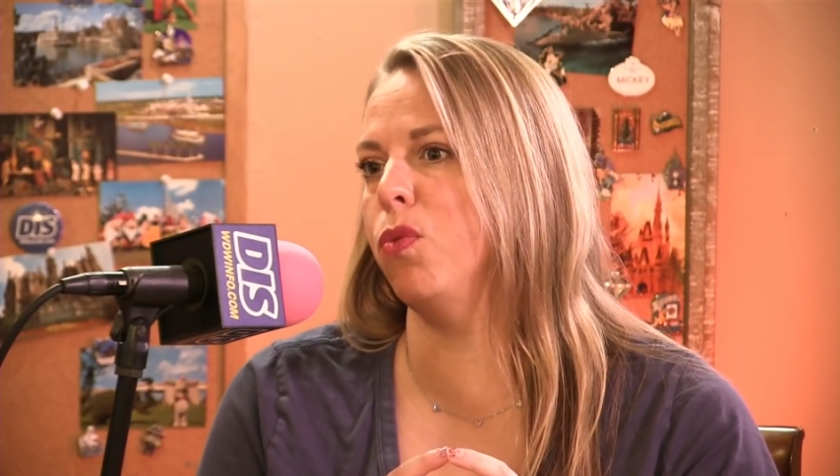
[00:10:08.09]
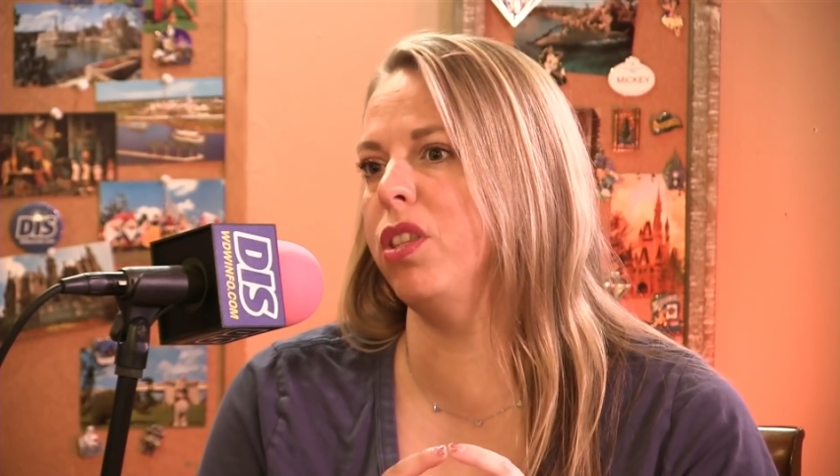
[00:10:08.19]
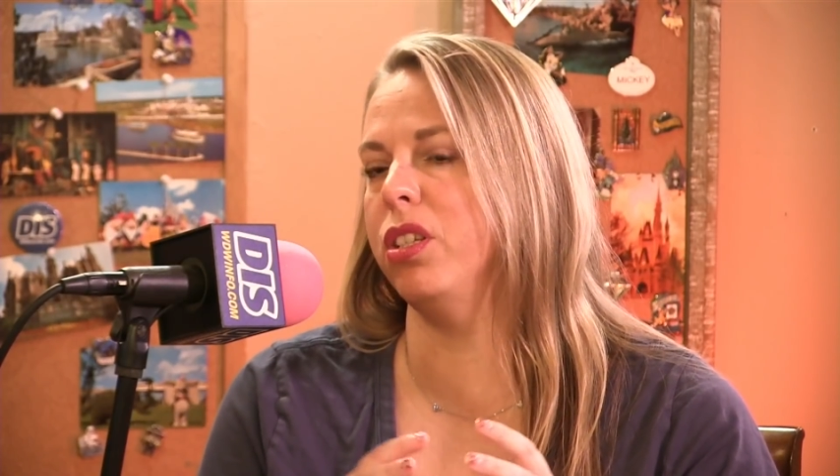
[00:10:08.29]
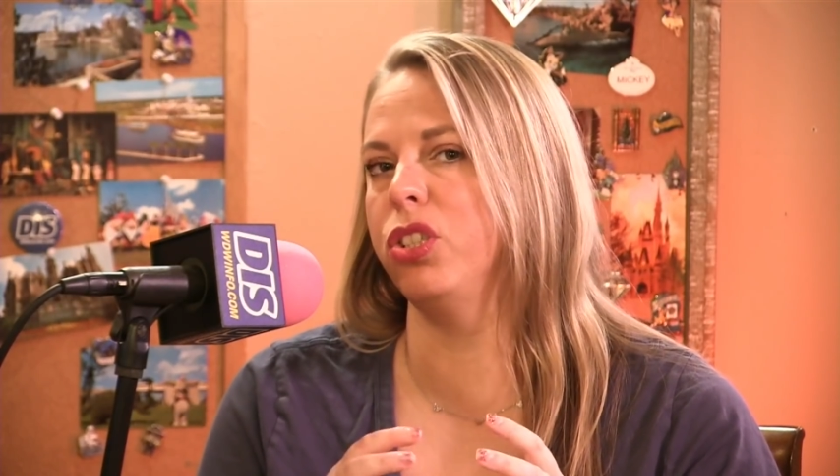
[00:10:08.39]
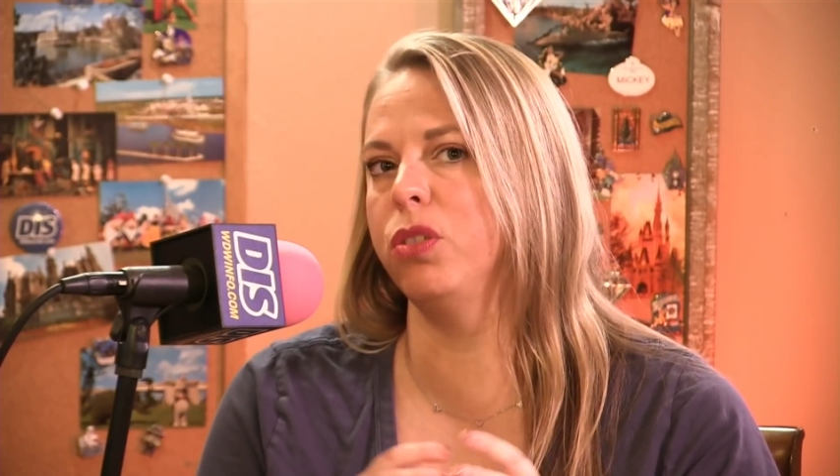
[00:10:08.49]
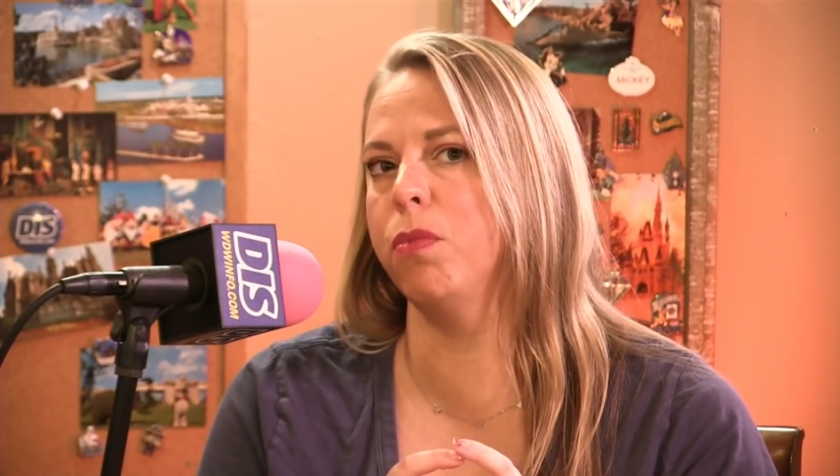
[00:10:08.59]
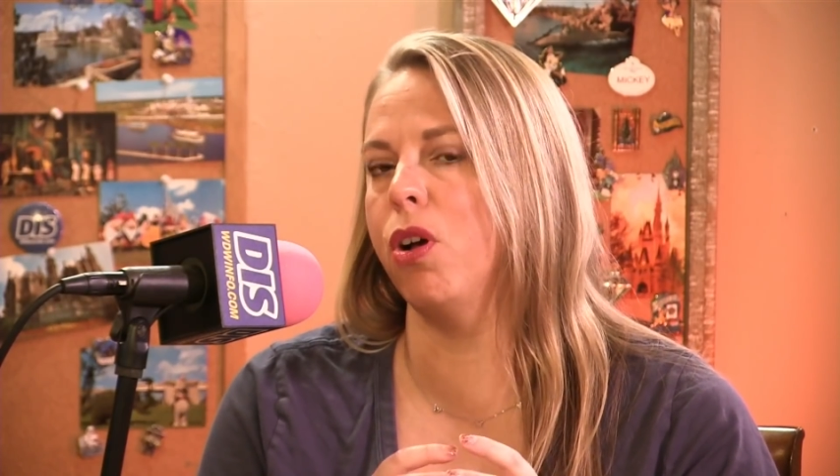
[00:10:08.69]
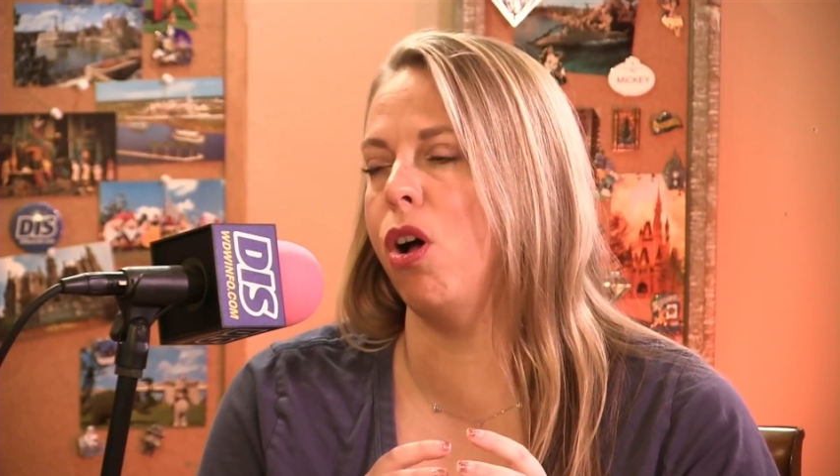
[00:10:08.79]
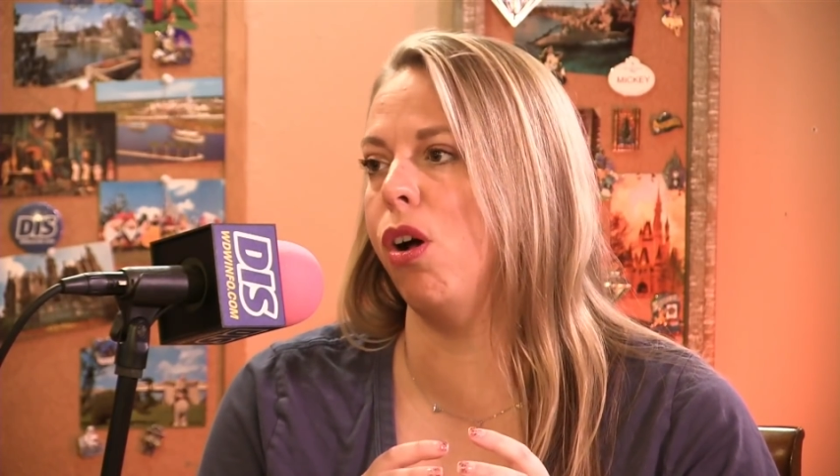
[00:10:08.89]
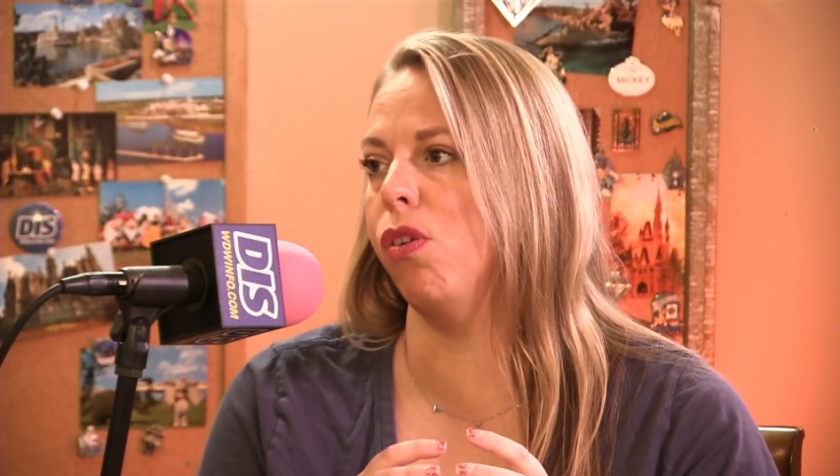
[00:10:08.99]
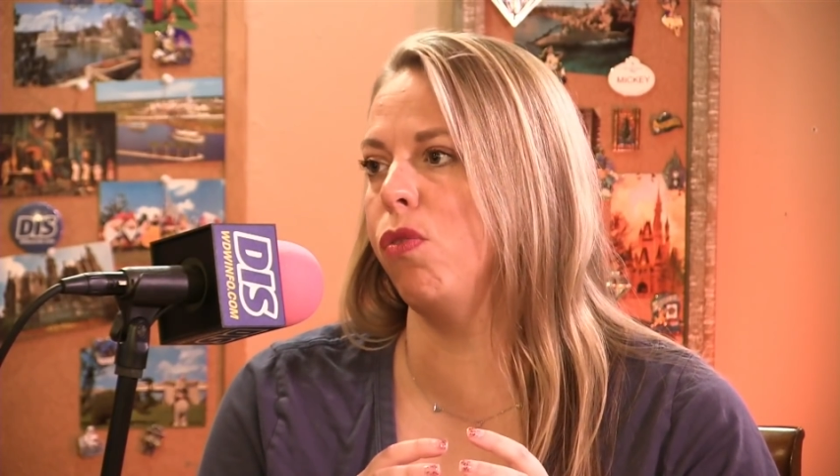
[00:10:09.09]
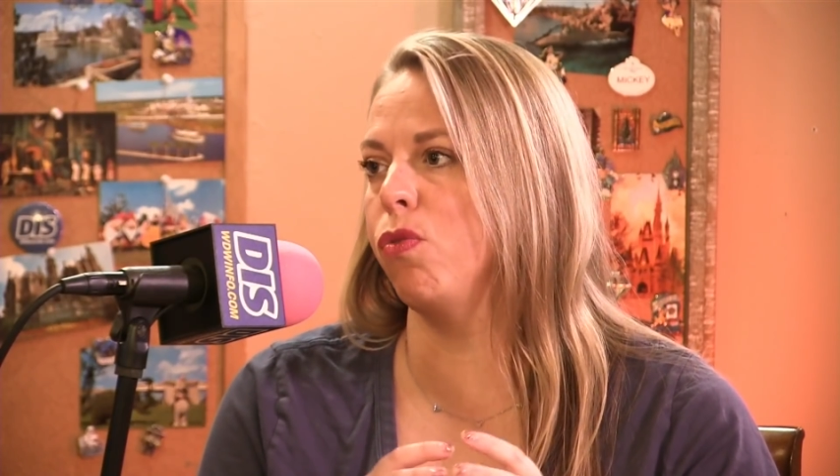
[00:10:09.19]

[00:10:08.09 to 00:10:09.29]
with a small